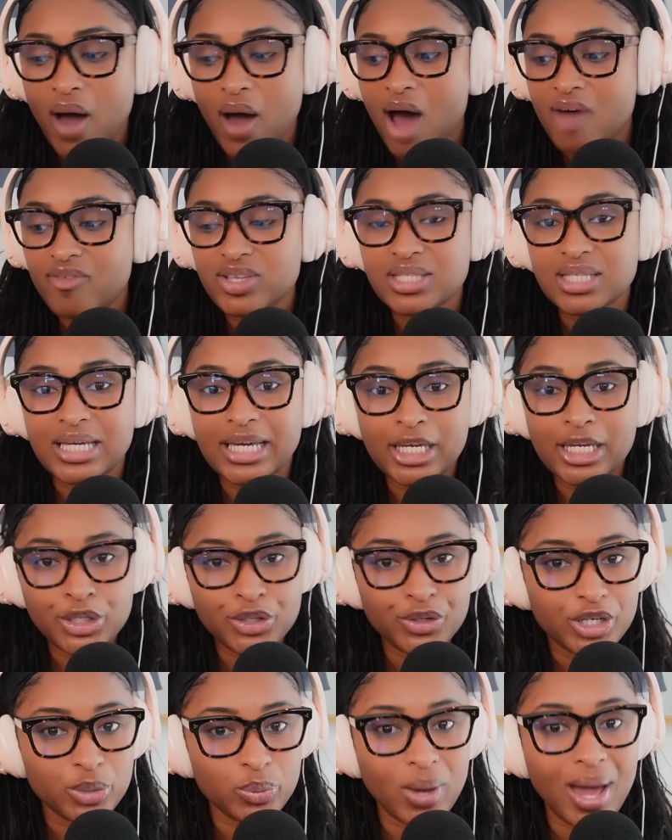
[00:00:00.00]
Obviously,
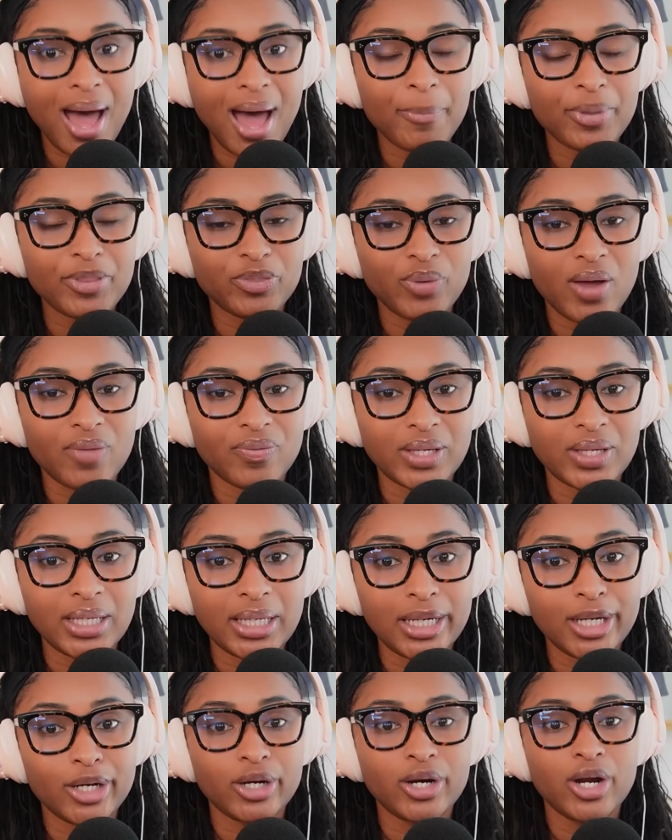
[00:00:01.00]
injuries will happen throughout the
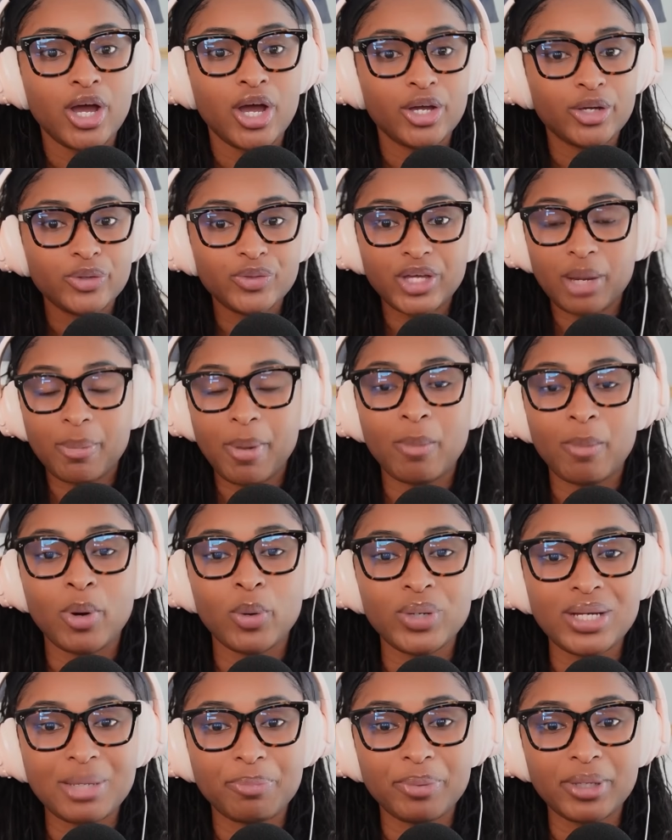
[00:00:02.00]
year. You think about
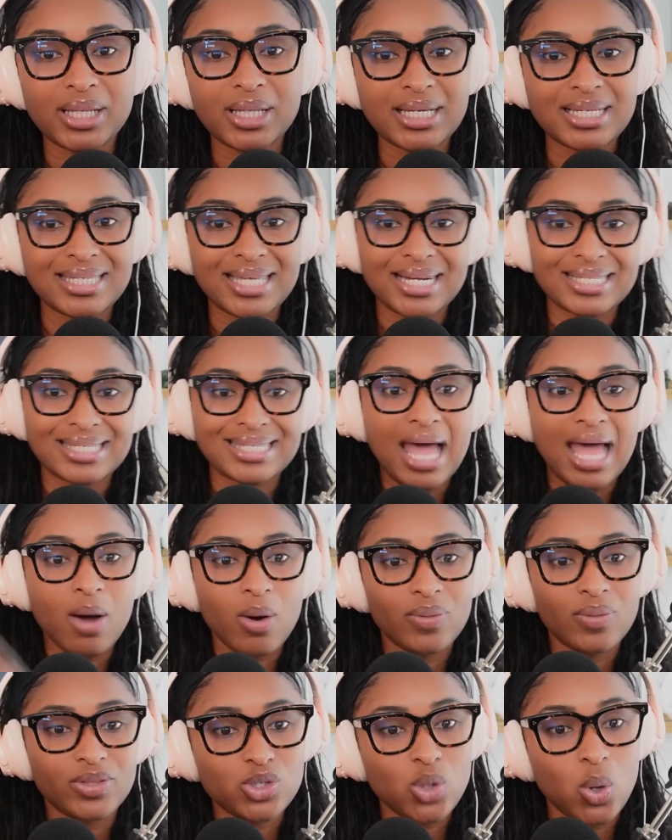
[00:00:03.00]
Monique Billings, that is
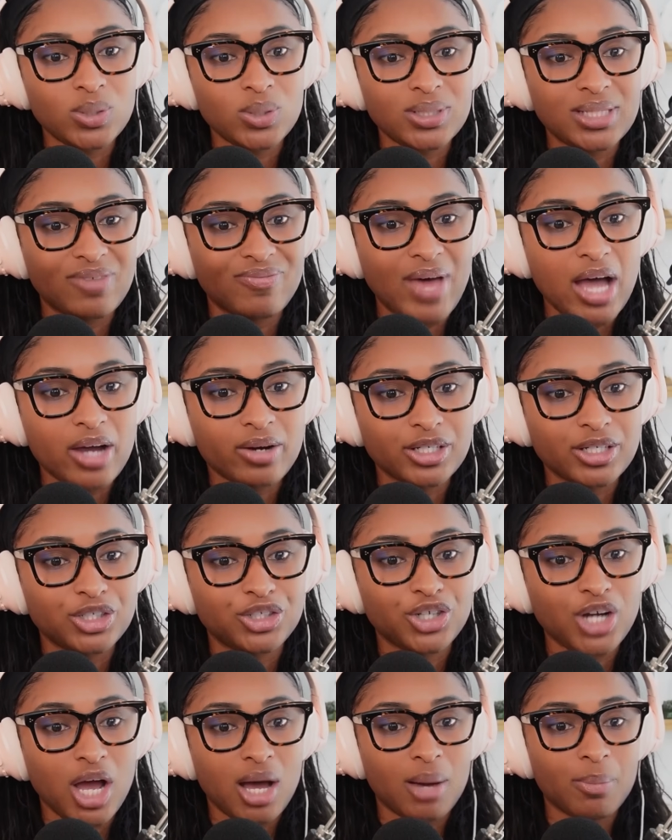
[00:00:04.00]
now on this Golden State
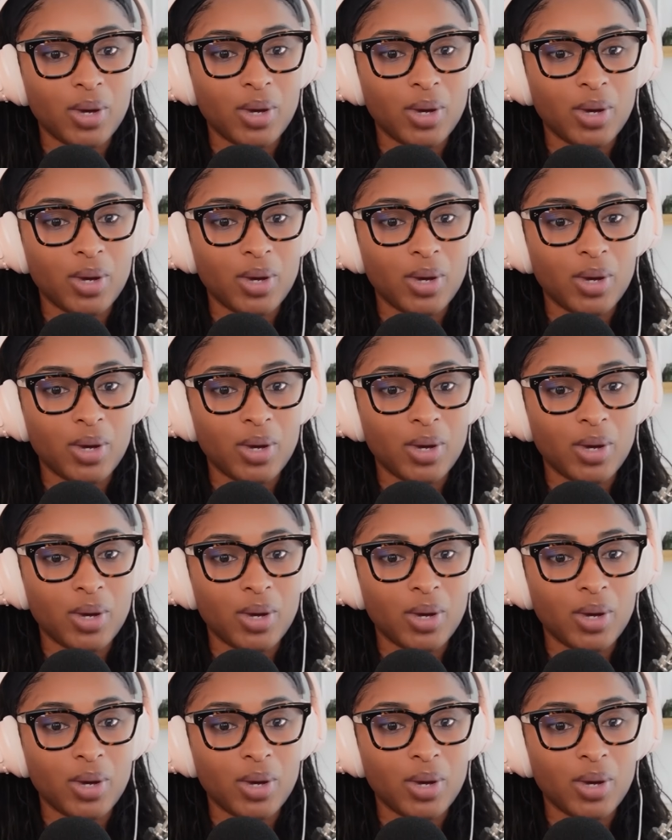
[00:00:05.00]
Valkyries